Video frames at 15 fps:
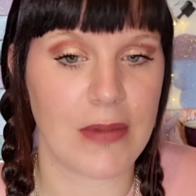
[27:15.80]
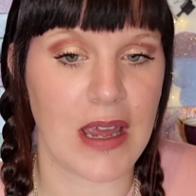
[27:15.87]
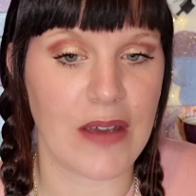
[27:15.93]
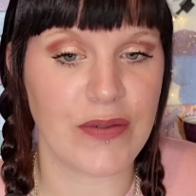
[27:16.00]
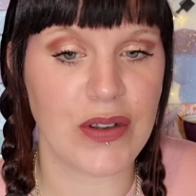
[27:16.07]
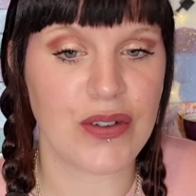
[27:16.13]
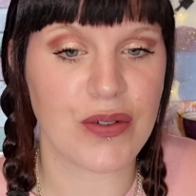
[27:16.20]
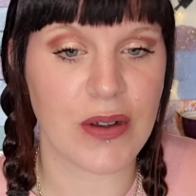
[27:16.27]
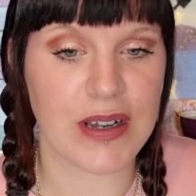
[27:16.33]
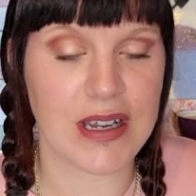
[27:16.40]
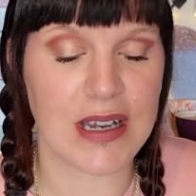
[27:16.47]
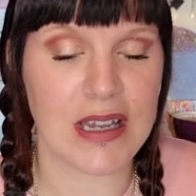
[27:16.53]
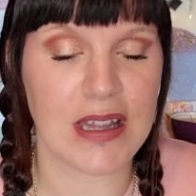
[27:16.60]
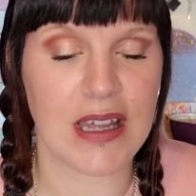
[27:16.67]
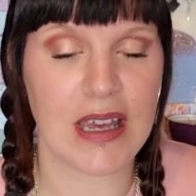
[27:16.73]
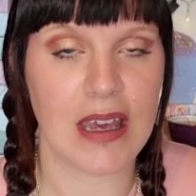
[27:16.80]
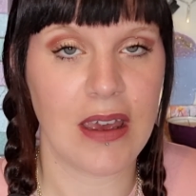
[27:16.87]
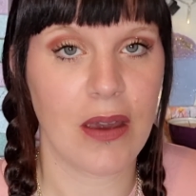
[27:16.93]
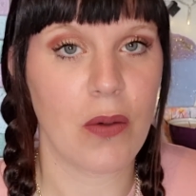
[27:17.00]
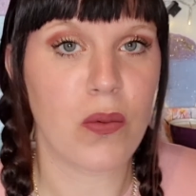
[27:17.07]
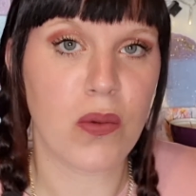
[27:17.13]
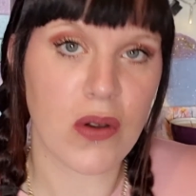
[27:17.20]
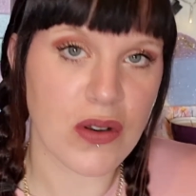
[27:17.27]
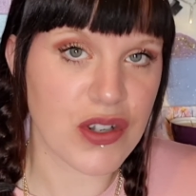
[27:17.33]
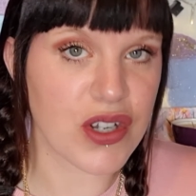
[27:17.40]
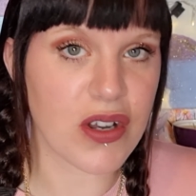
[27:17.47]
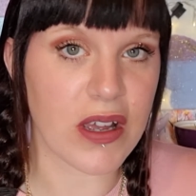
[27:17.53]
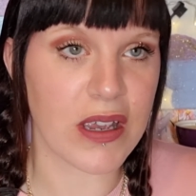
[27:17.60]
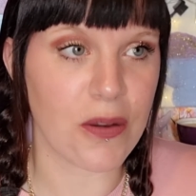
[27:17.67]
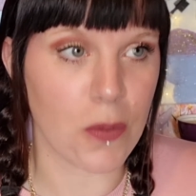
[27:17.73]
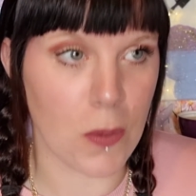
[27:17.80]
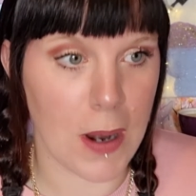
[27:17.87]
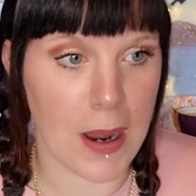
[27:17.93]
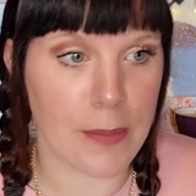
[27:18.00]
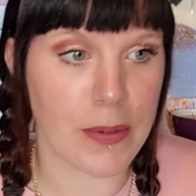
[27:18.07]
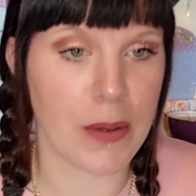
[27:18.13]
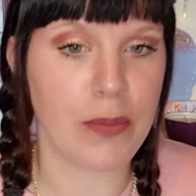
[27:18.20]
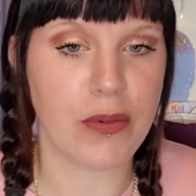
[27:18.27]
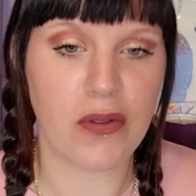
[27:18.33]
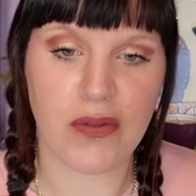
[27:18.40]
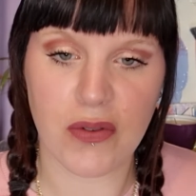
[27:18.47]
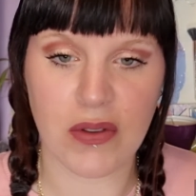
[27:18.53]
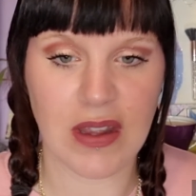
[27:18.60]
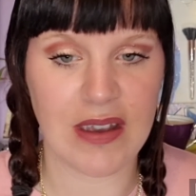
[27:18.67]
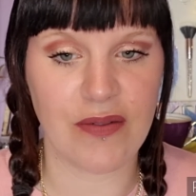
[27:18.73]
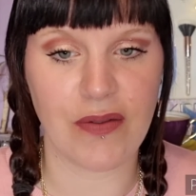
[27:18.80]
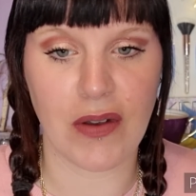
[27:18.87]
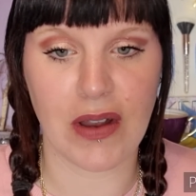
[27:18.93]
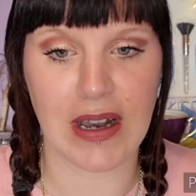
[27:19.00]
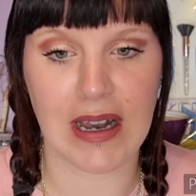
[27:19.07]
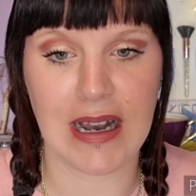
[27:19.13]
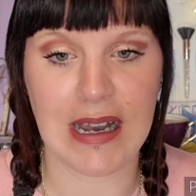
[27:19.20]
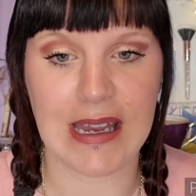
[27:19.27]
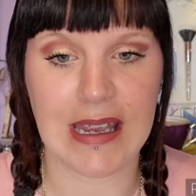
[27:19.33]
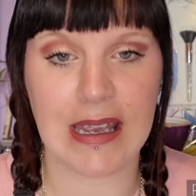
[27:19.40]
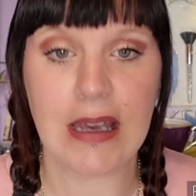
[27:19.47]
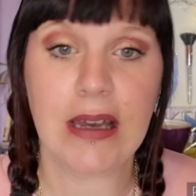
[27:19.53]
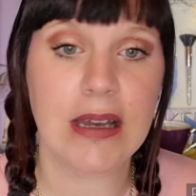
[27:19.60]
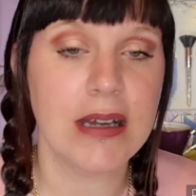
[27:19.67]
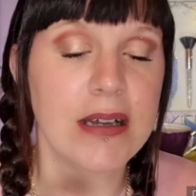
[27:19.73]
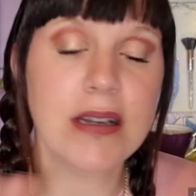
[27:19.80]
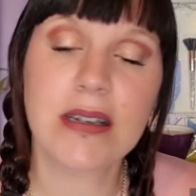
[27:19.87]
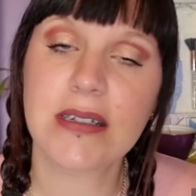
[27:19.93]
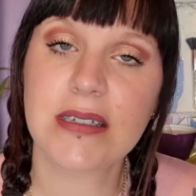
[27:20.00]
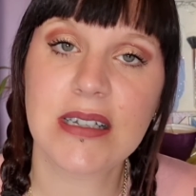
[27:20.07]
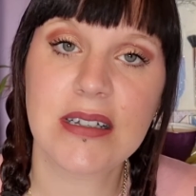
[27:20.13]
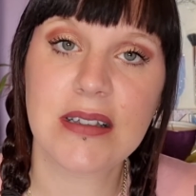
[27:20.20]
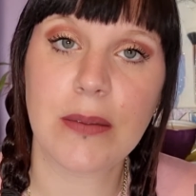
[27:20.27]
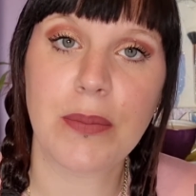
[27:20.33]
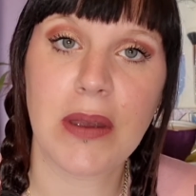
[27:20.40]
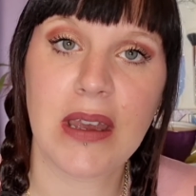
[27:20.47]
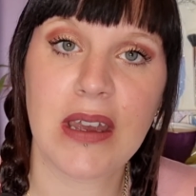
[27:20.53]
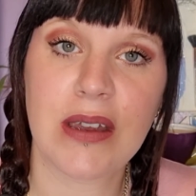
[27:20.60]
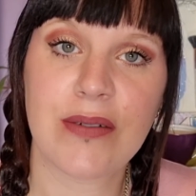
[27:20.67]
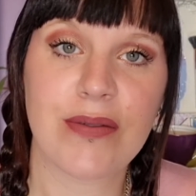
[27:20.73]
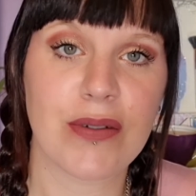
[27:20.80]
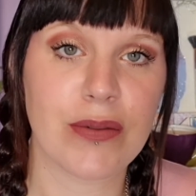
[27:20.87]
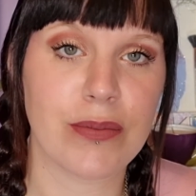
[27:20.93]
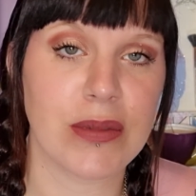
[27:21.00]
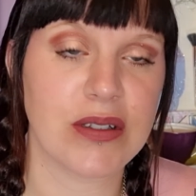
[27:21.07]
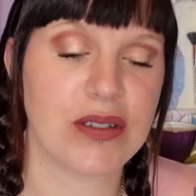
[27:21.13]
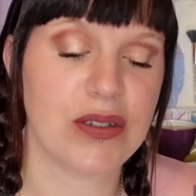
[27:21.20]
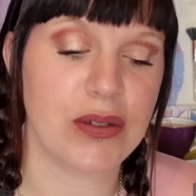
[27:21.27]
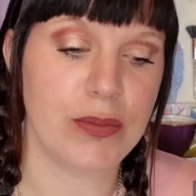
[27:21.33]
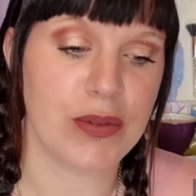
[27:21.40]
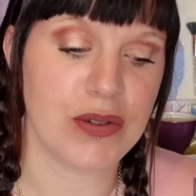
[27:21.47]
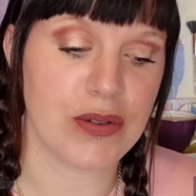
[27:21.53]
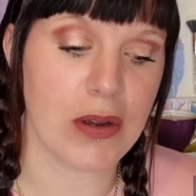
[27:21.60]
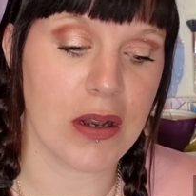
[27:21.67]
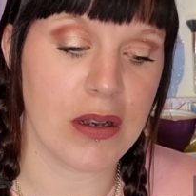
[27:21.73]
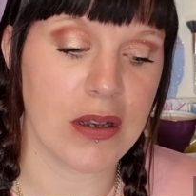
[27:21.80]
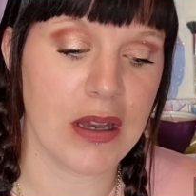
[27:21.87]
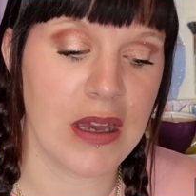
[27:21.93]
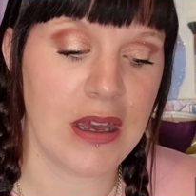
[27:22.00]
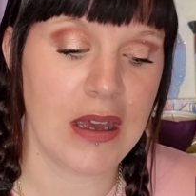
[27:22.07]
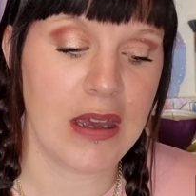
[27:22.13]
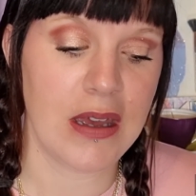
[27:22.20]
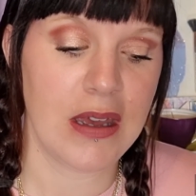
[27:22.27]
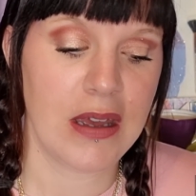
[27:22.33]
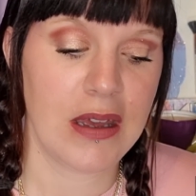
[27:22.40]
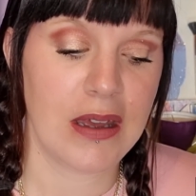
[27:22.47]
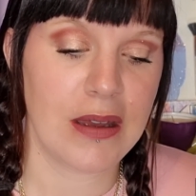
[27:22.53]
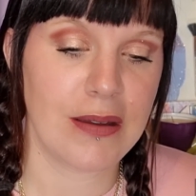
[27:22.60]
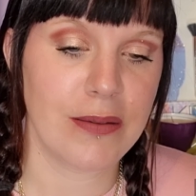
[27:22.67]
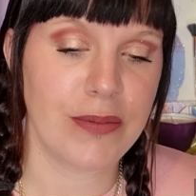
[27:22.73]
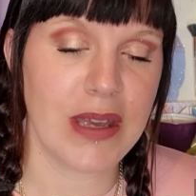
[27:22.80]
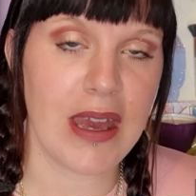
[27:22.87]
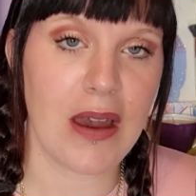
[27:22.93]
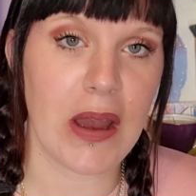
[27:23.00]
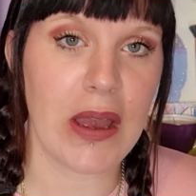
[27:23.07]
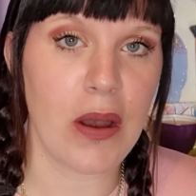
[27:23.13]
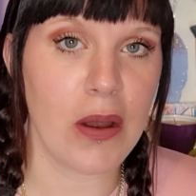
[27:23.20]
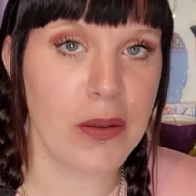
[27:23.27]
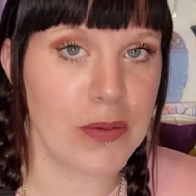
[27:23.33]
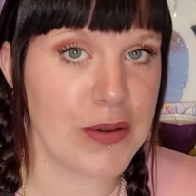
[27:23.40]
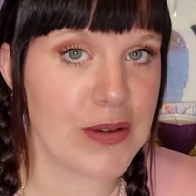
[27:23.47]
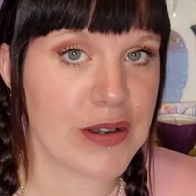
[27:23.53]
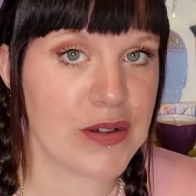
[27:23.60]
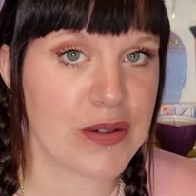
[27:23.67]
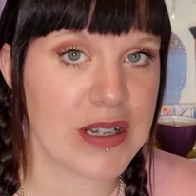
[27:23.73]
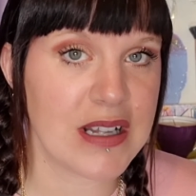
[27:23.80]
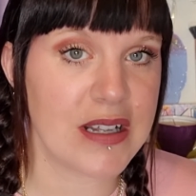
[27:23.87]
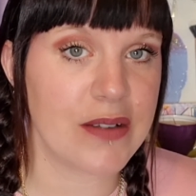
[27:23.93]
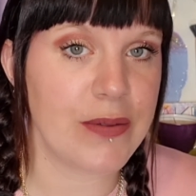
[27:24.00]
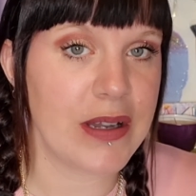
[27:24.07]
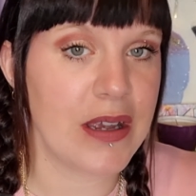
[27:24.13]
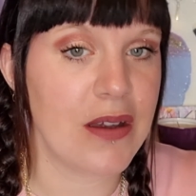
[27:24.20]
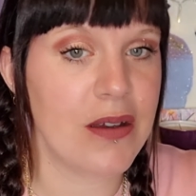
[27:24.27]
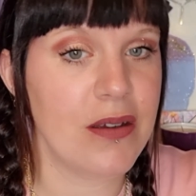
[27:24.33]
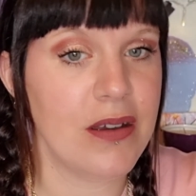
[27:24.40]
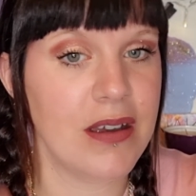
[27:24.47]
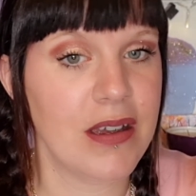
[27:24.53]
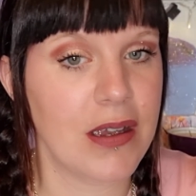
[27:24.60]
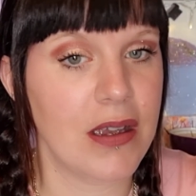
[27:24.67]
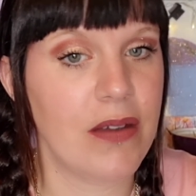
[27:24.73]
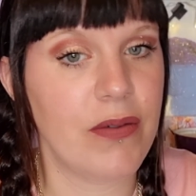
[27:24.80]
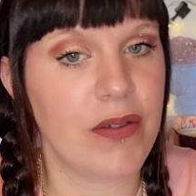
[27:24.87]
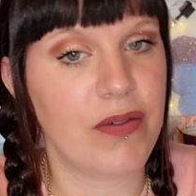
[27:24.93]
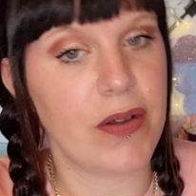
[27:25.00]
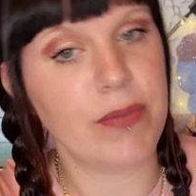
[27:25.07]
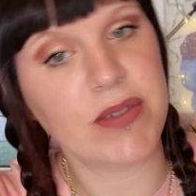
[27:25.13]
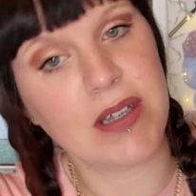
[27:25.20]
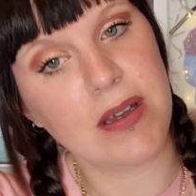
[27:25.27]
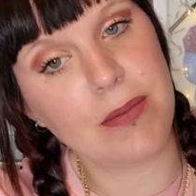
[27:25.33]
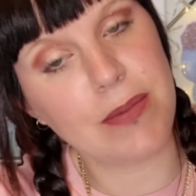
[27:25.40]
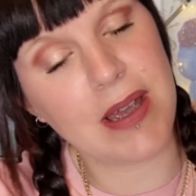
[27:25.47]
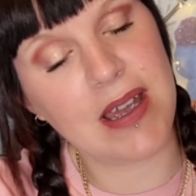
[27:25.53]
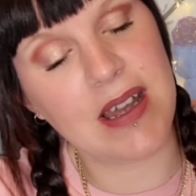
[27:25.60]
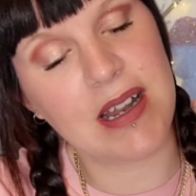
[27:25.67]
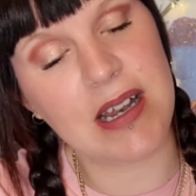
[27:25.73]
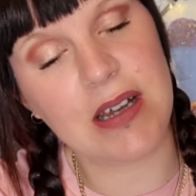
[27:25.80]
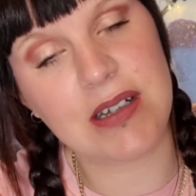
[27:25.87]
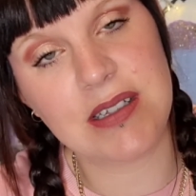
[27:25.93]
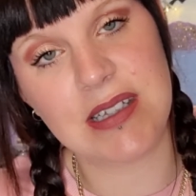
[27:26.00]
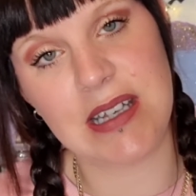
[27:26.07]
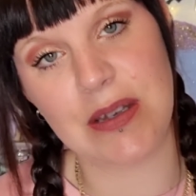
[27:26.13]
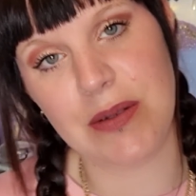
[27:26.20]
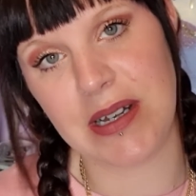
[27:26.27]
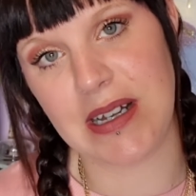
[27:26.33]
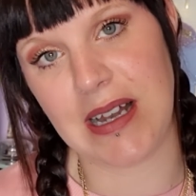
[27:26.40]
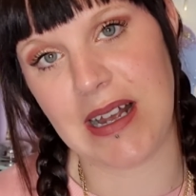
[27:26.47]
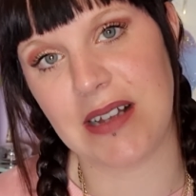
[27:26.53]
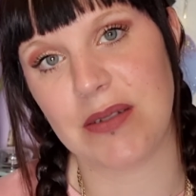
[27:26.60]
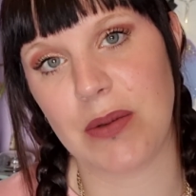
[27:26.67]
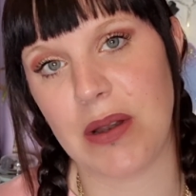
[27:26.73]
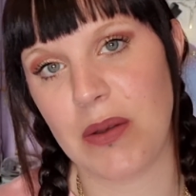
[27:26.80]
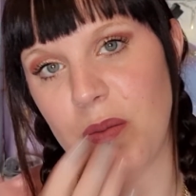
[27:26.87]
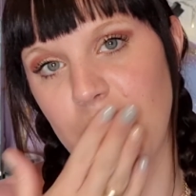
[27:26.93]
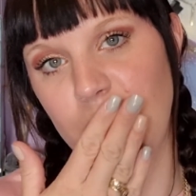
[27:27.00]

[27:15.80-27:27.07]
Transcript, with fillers: Have you tried anything? What should I grab before they finally disappear from Superdrug? But yeah, I hope you enjoyed this video. Give it a thumbs up and I'll see you in the next one.